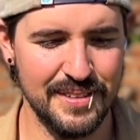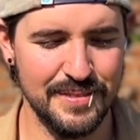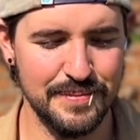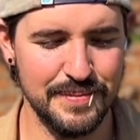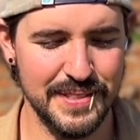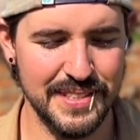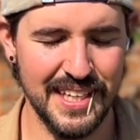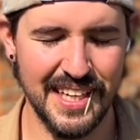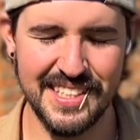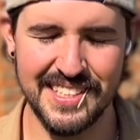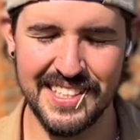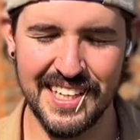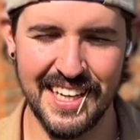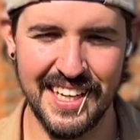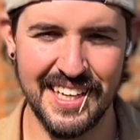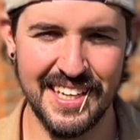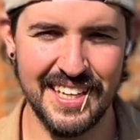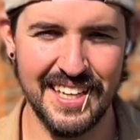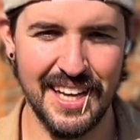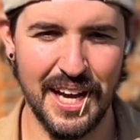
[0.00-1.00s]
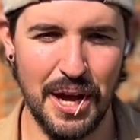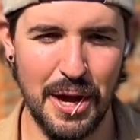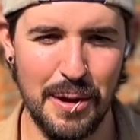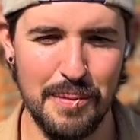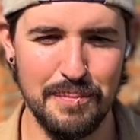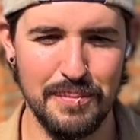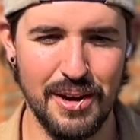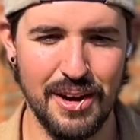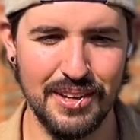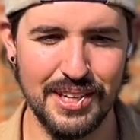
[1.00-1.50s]
Besides that,
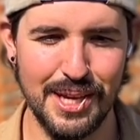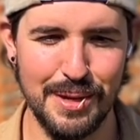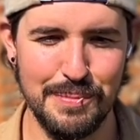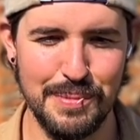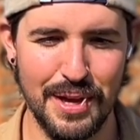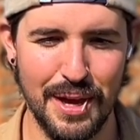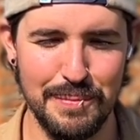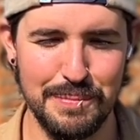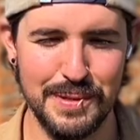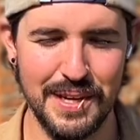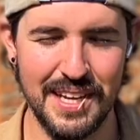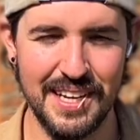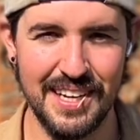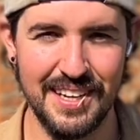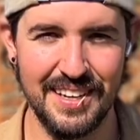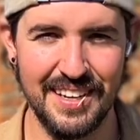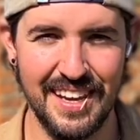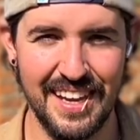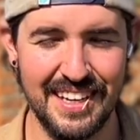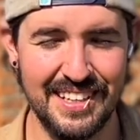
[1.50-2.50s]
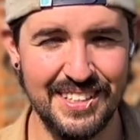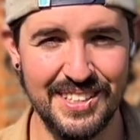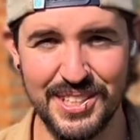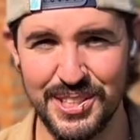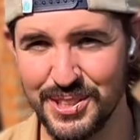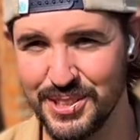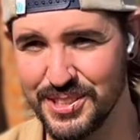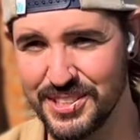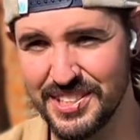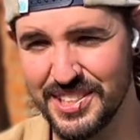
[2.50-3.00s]
I'll keep you updated,
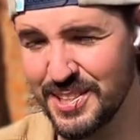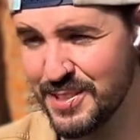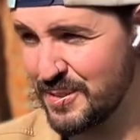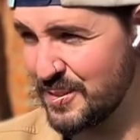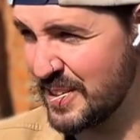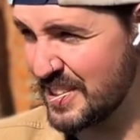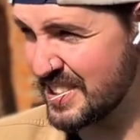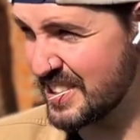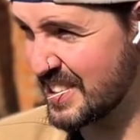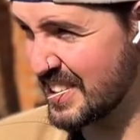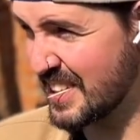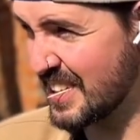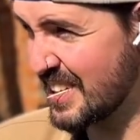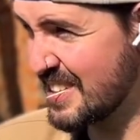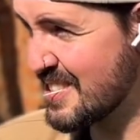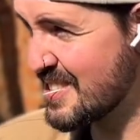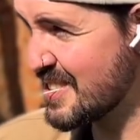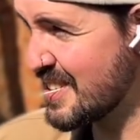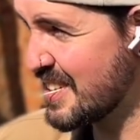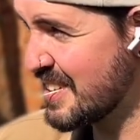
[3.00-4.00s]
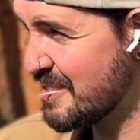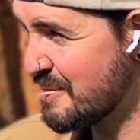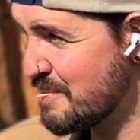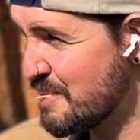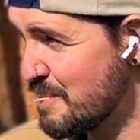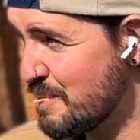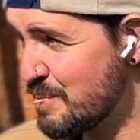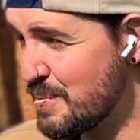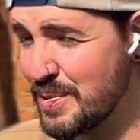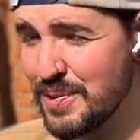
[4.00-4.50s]
and you'll see the rest of the country.
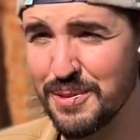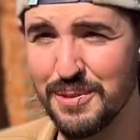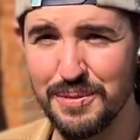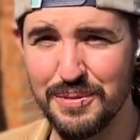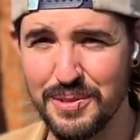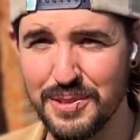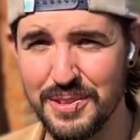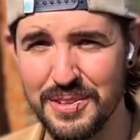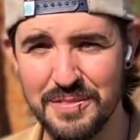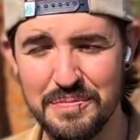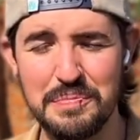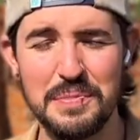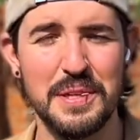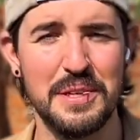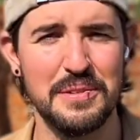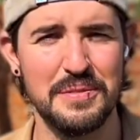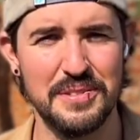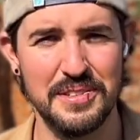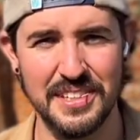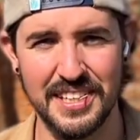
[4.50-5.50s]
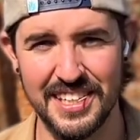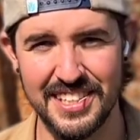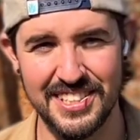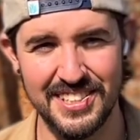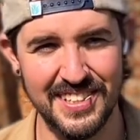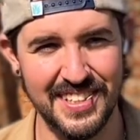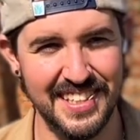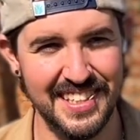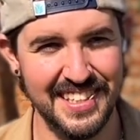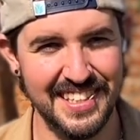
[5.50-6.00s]
Beautiful, beautiful
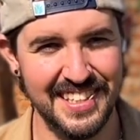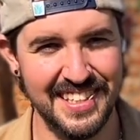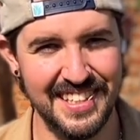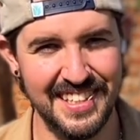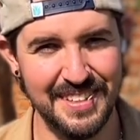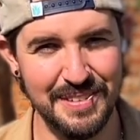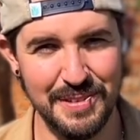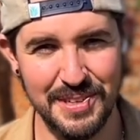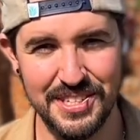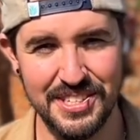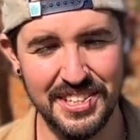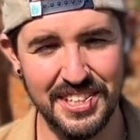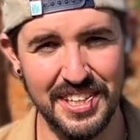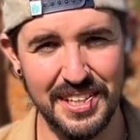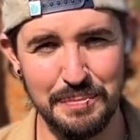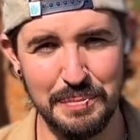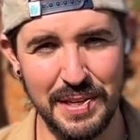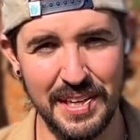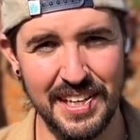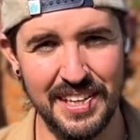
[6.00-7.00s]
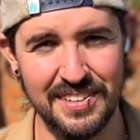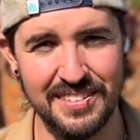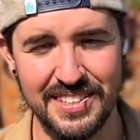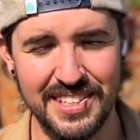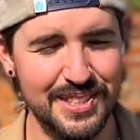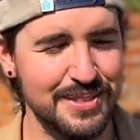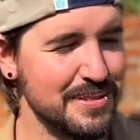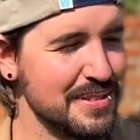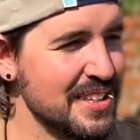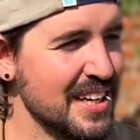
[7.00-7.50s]
country. Wish you could be here.
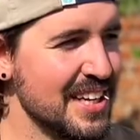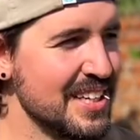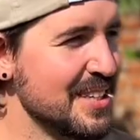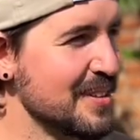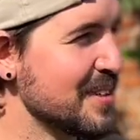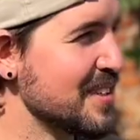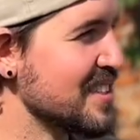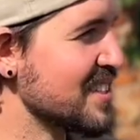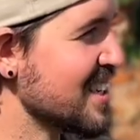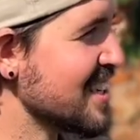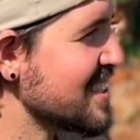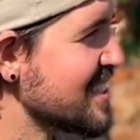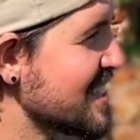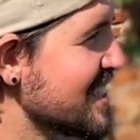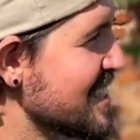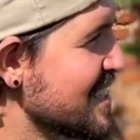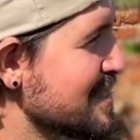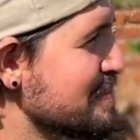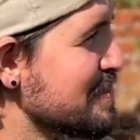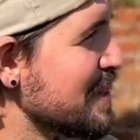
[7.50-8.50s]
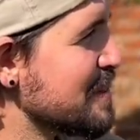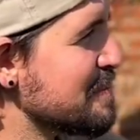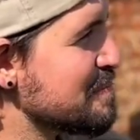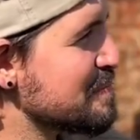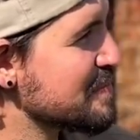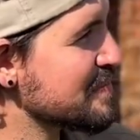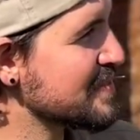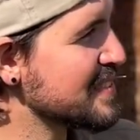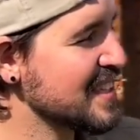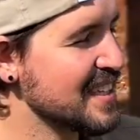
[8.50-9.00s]
This will not do it justice. But
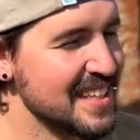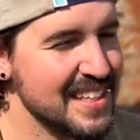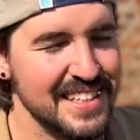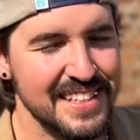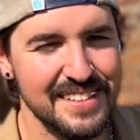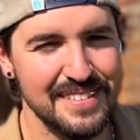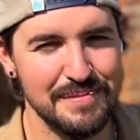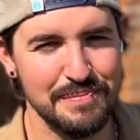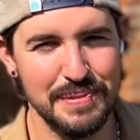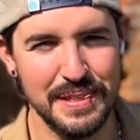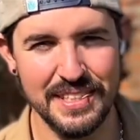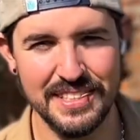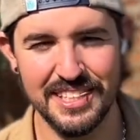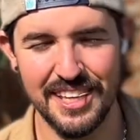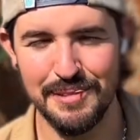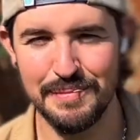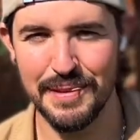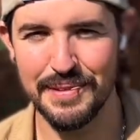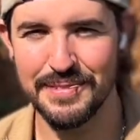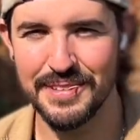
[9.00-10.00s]
peace out, my